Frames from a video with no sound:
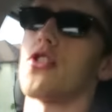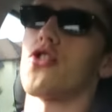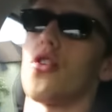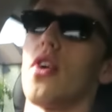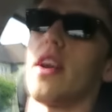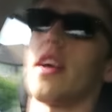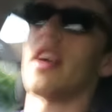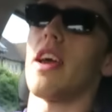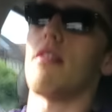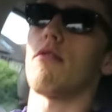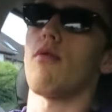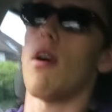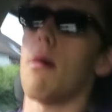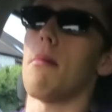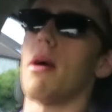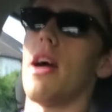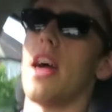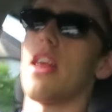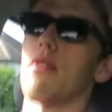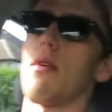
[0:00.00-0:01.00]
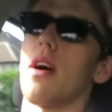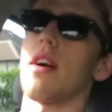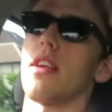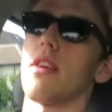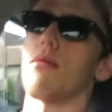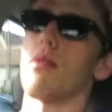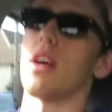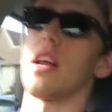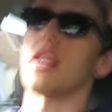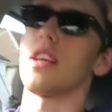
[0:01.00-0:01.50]
Trying to wrap my head around
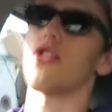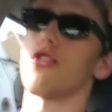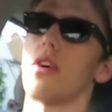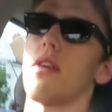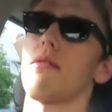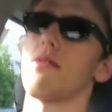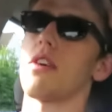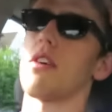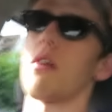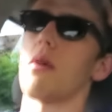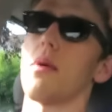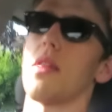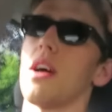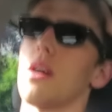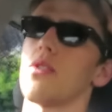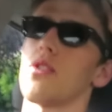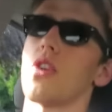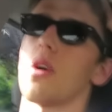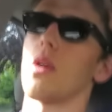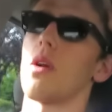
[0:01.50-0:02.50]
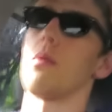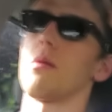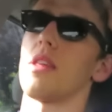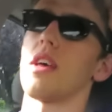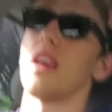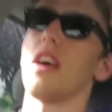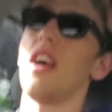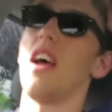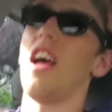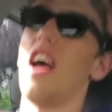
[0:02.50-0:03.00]
it, really, try and figure out what the hell's going on with
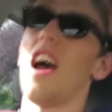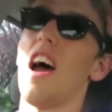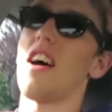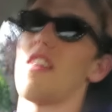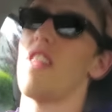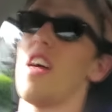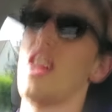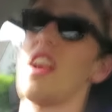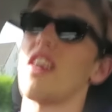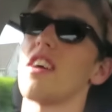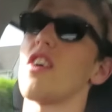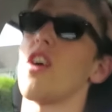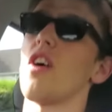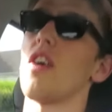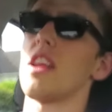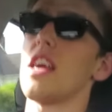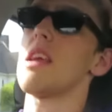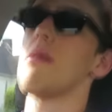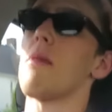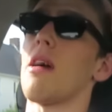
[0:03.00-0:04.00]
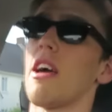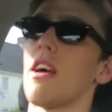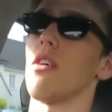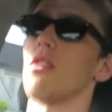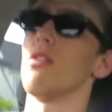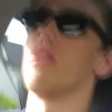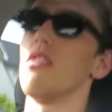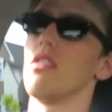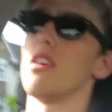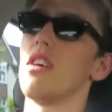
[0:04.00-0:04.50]
it. And then I got an
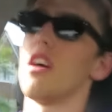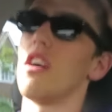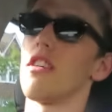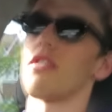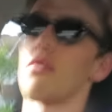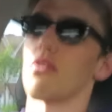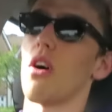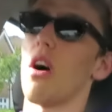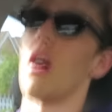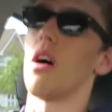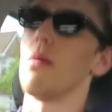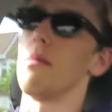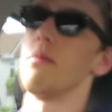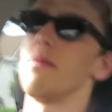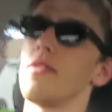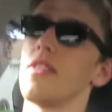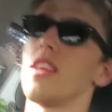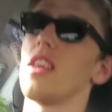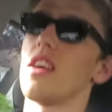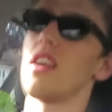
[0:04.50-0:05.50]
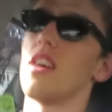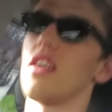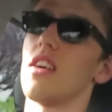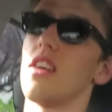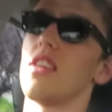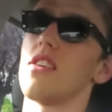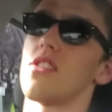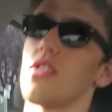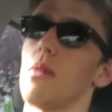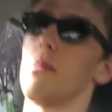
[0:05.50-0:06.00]
email from
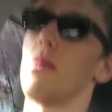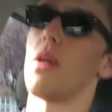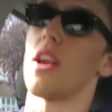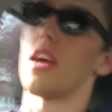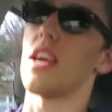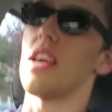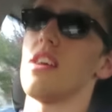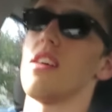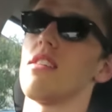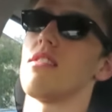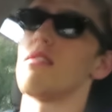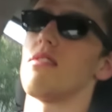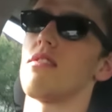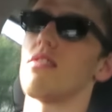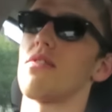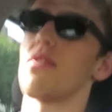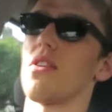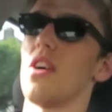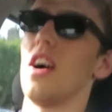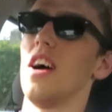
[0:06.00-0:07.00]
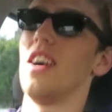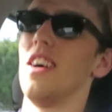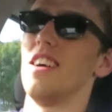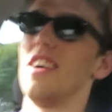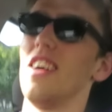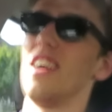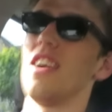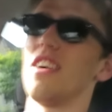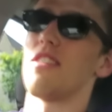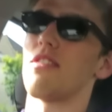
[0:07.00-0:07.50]
somebody,
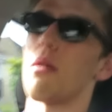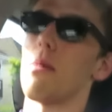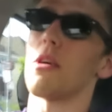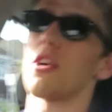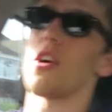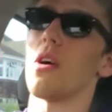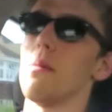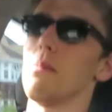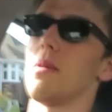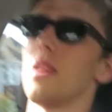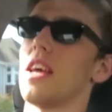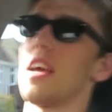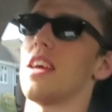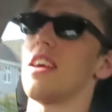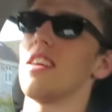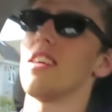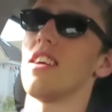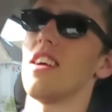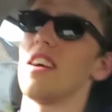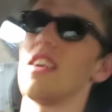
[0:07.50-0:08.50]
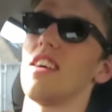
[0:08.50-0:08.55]
from a company